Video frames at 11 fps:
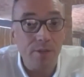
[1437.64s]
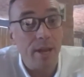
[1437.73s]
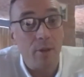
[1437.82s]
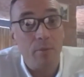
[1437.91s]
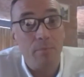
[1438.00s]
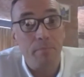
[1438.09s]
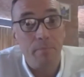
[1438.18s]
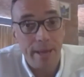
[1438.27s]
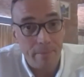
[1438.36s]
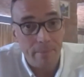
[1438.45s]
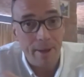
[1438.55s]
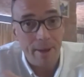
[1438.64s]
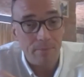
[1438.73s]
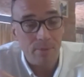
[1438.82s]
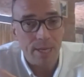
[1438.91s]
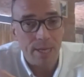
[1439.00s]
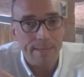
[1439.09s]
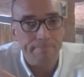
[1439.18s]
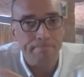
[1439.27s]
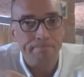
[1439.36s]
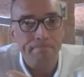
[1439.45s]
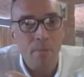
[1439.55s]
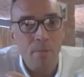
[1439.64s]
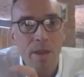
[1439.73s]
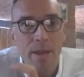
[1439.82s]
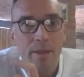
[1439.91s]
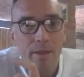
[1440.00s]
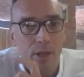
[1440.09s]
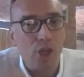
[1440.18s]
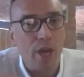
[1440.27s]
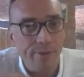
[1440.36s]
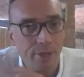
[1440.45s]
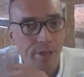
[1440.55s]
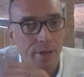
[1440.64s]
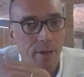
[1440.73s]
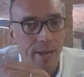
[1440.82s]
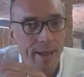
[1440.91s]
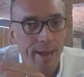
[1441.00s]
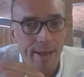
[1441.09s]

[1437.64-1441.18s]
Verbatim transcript: tell me about um, the change in uh,